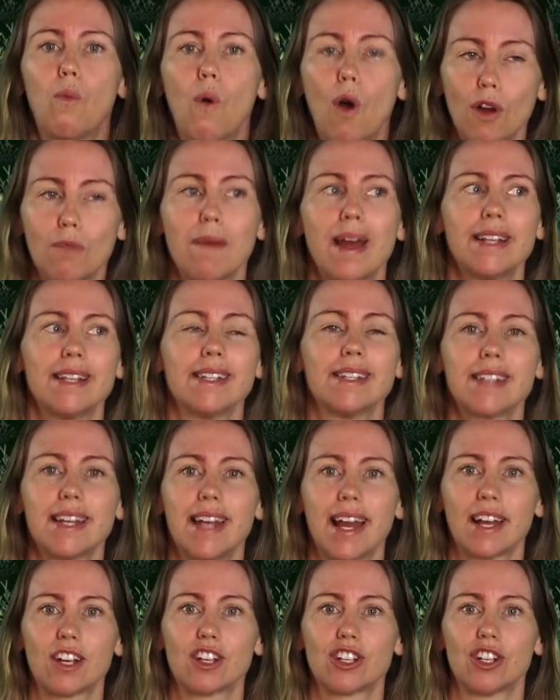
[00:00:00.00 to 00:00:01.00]
won't make this
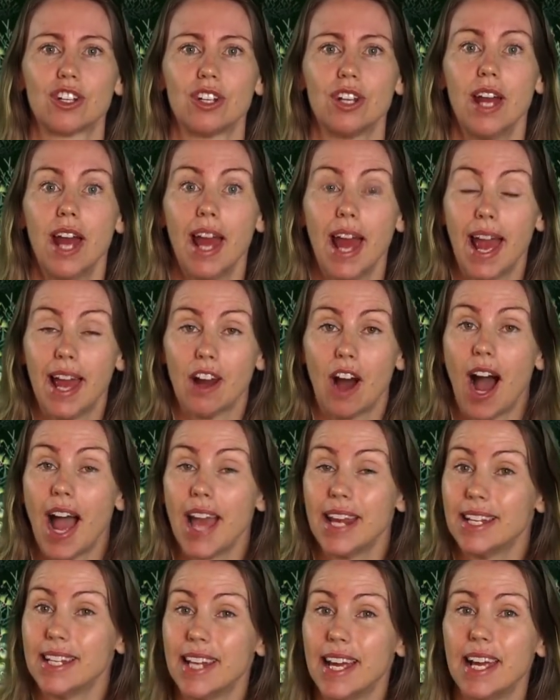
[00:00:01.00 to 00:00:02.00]
connection, and
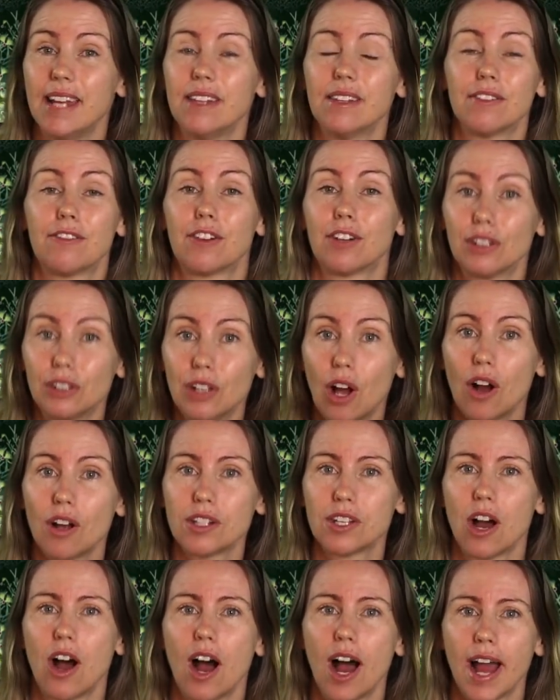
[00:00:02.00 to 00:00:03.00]
I didn't either for a long
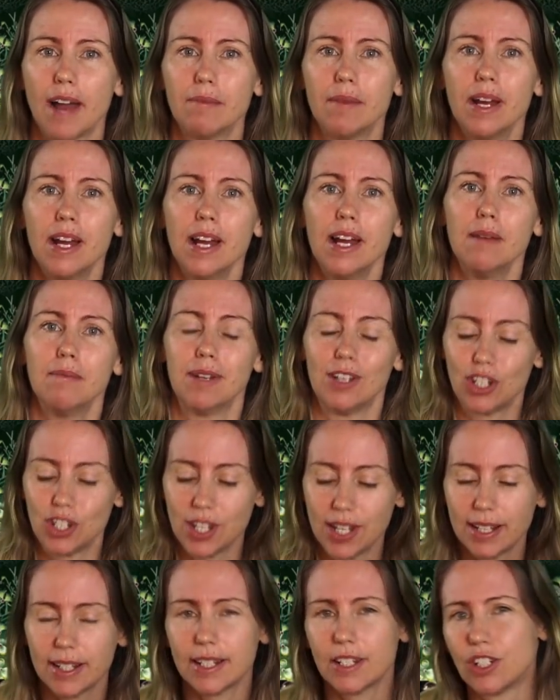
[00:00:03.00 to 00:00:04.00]
time, but
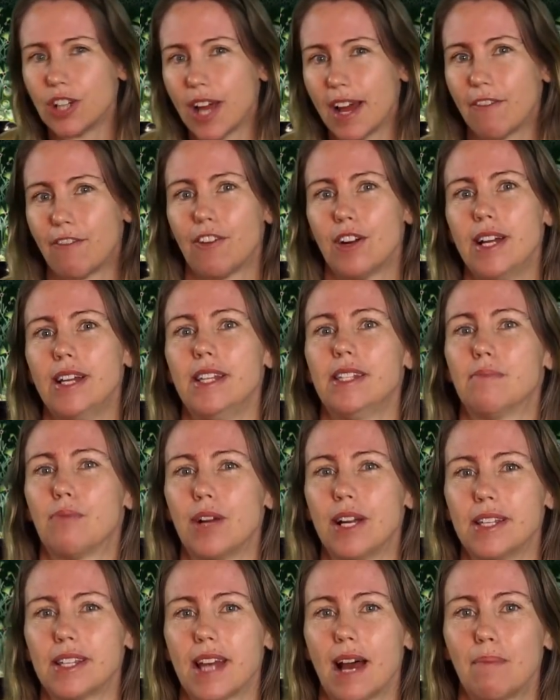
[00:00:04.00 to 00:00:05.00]
Sheila Jeffreys
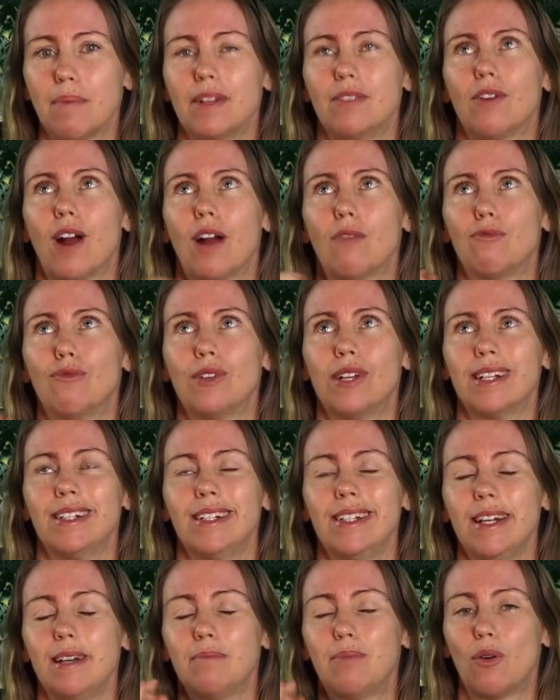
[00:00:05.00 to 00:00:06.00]
brings up a
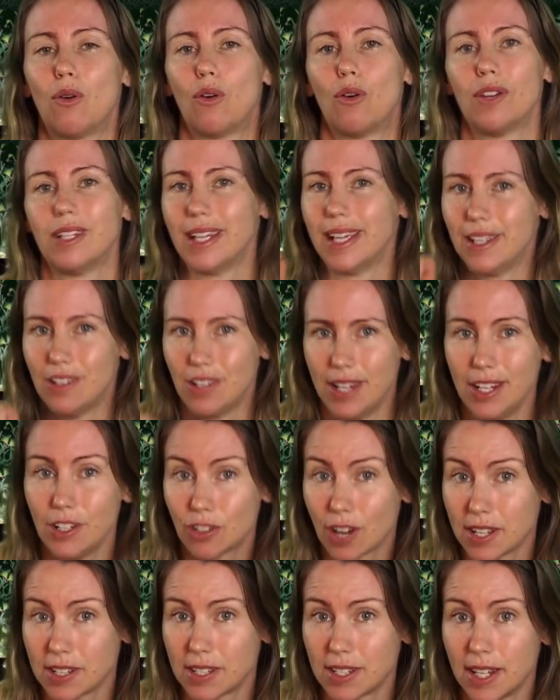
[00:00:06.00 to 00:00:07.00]
really important,
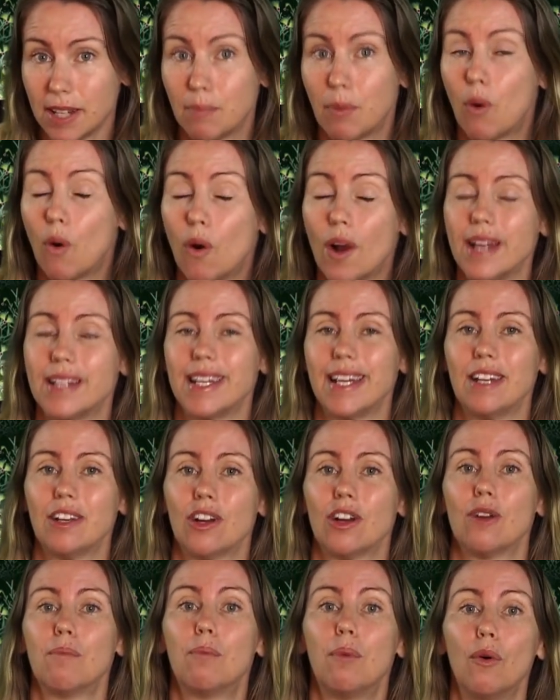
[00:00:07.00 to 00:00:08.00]
interesting point in
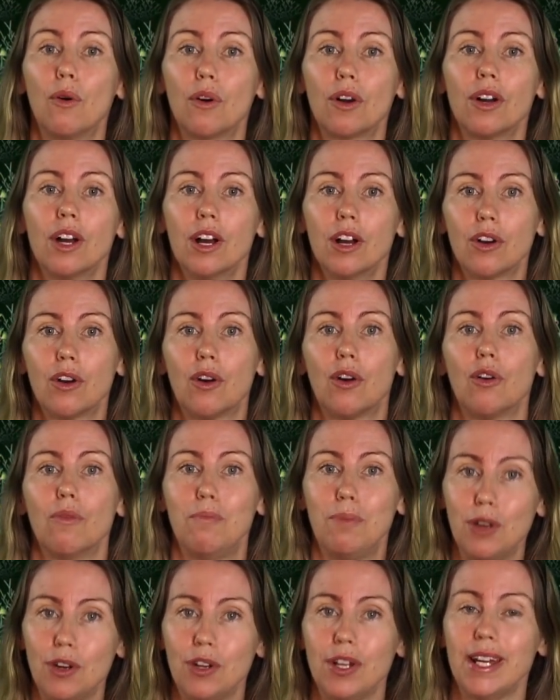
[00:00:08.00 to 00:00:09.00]
her book
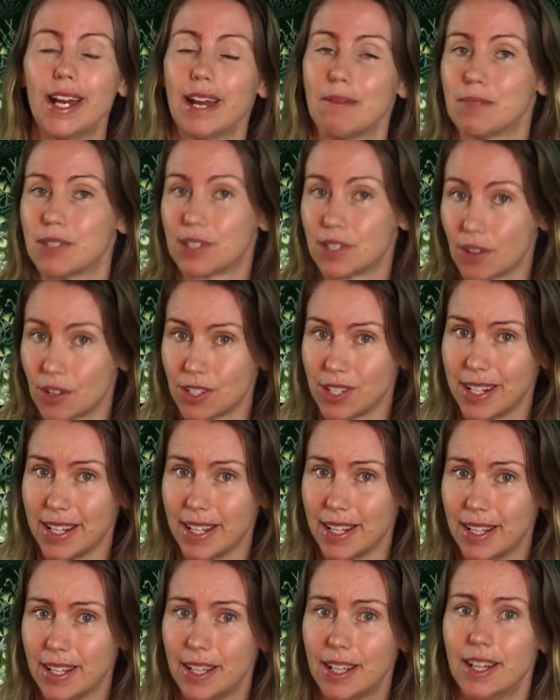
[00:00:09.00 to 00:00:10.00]
called Beauty and
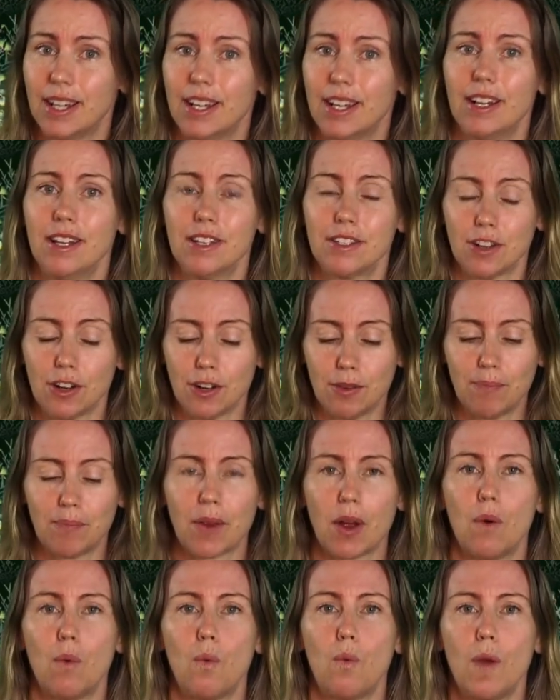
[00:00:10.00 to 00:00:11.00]
Misogyny. So
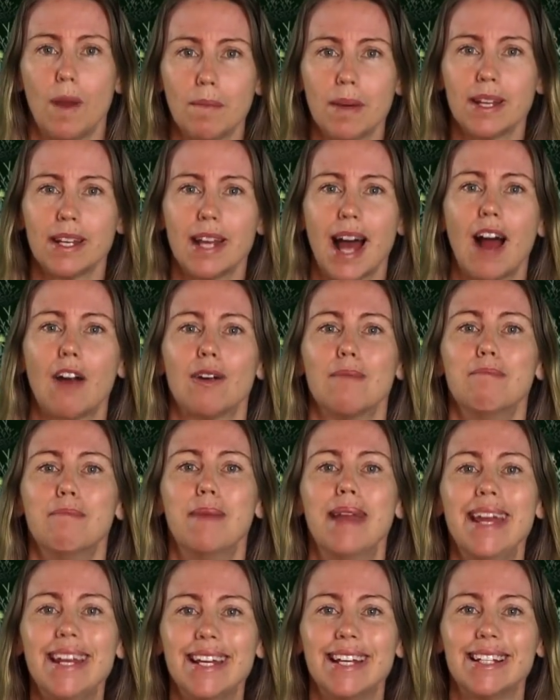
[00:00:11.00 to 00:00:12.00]
women are
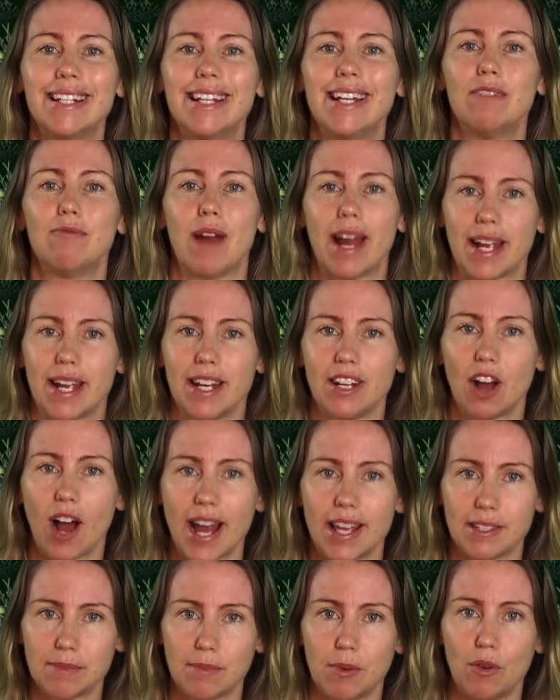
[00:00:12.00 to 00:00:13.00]
immediately
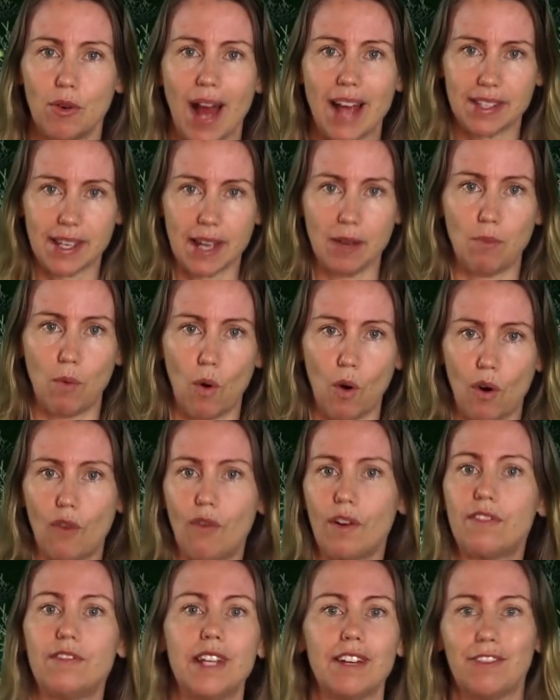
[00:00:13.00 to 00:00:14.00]
recognizable as they walk
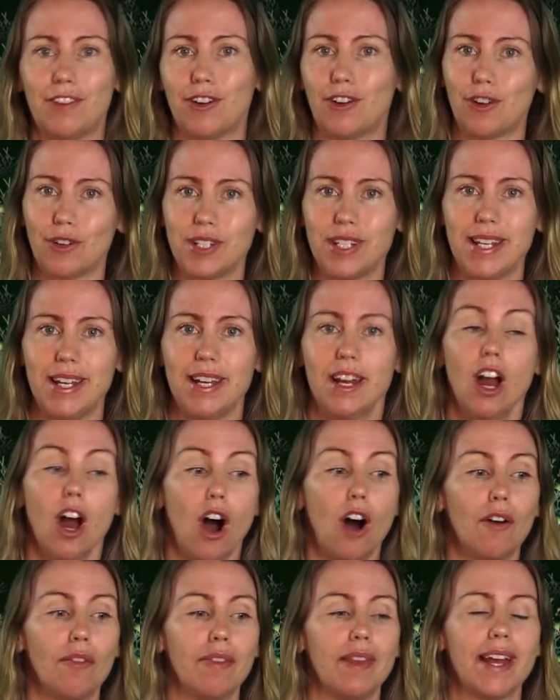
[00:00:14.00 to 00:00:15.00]
with difficulty
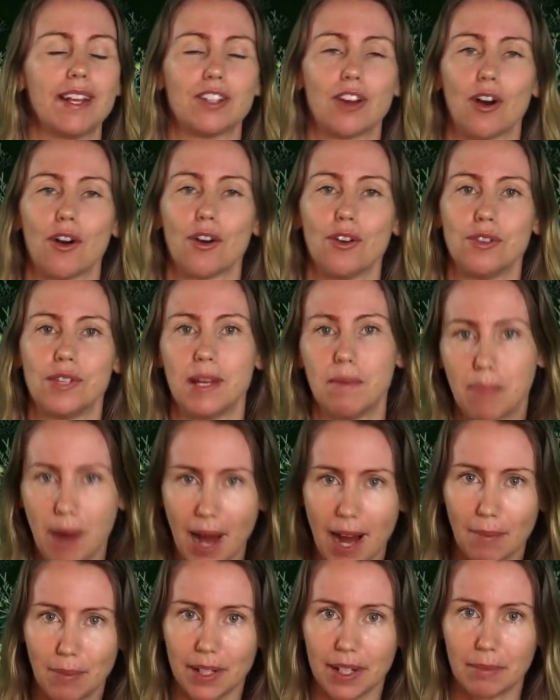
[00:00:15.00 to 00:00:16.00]
on their toes in
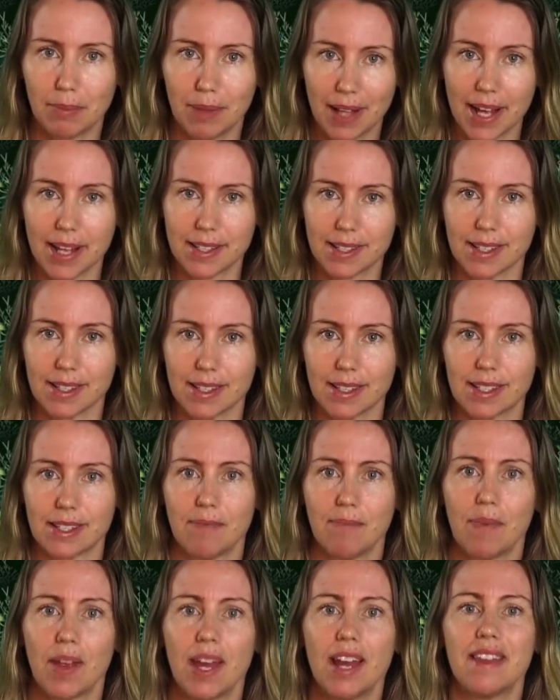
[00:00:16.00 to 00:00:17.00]
public places.
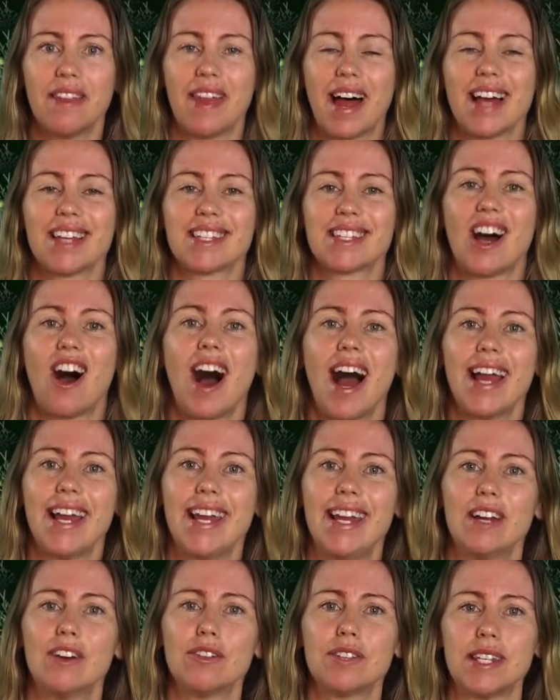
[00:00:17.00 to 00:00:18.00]
Thus, high
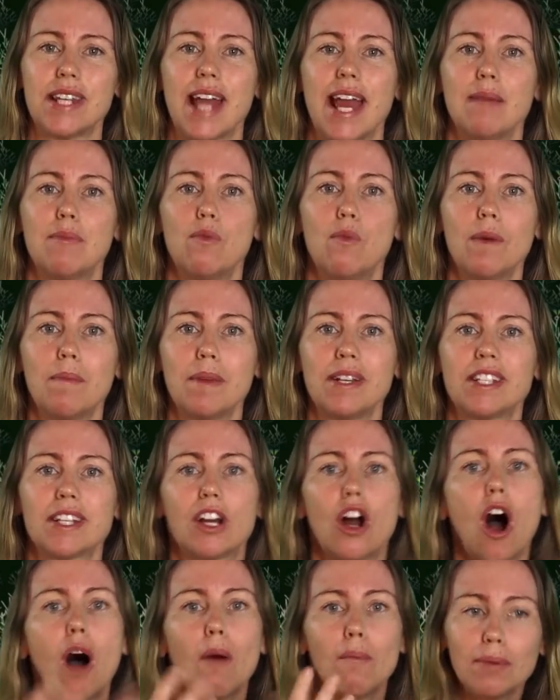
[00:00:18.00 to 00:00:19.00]
heels enable women to
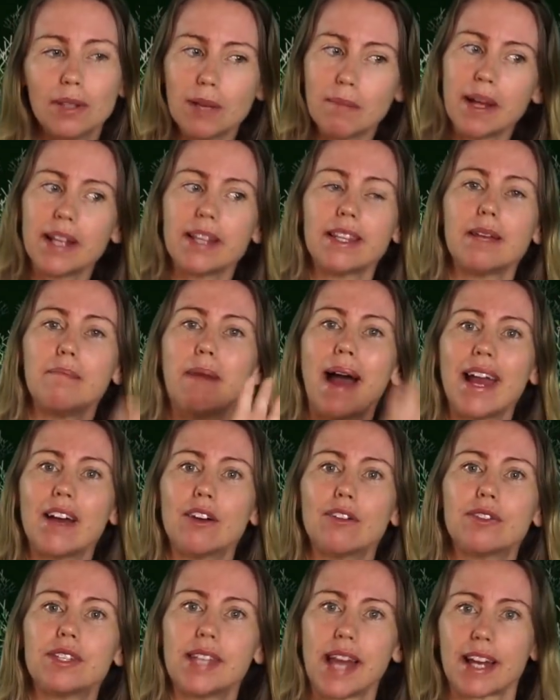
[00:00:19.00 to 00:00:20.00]
complement the
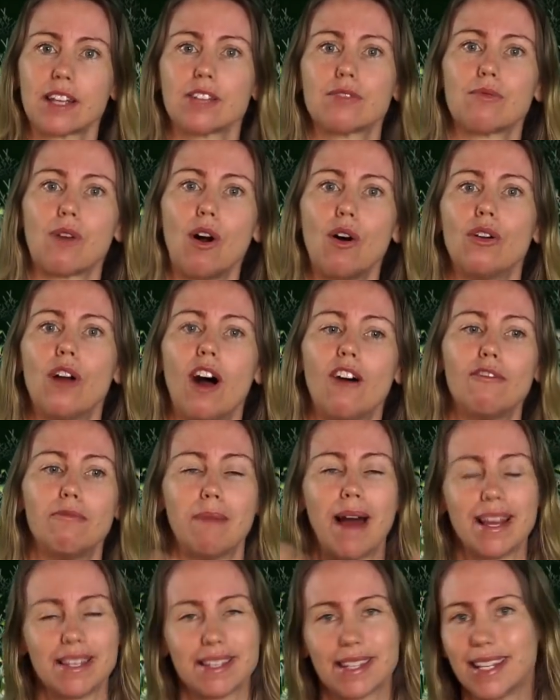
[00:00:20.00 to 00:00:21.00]
male sex role of
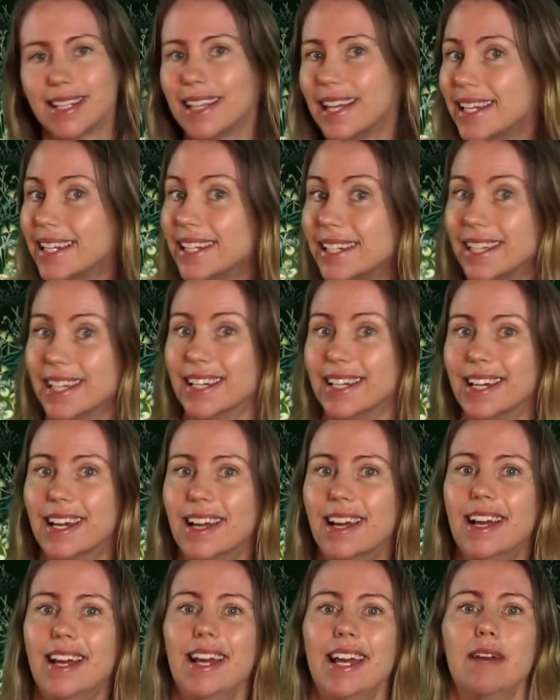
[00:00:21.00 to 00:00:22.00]
masculinity,
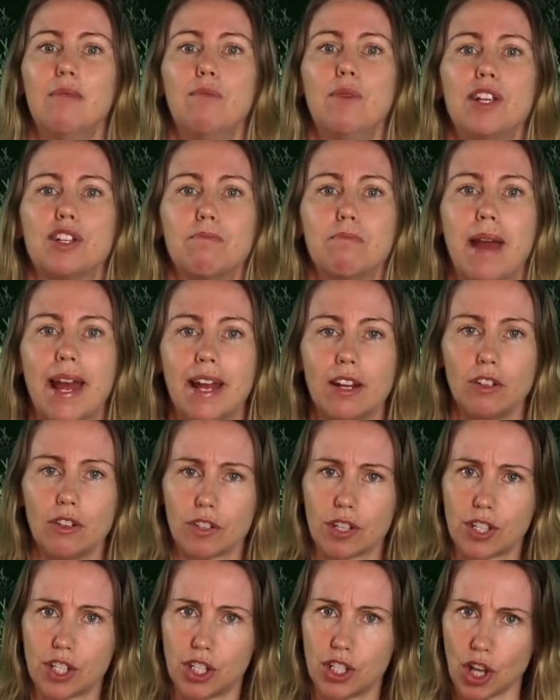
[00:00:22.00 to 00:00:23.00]
in which men
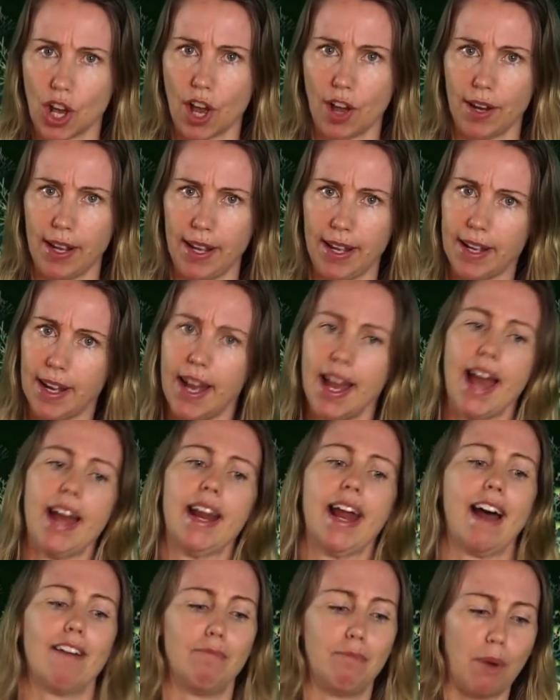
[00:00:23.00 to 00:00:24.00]
look sturdy
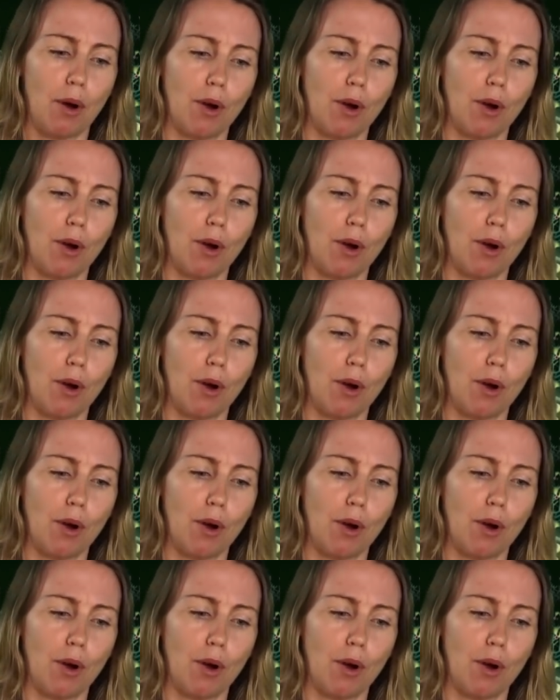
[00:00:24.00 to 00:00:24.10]
and have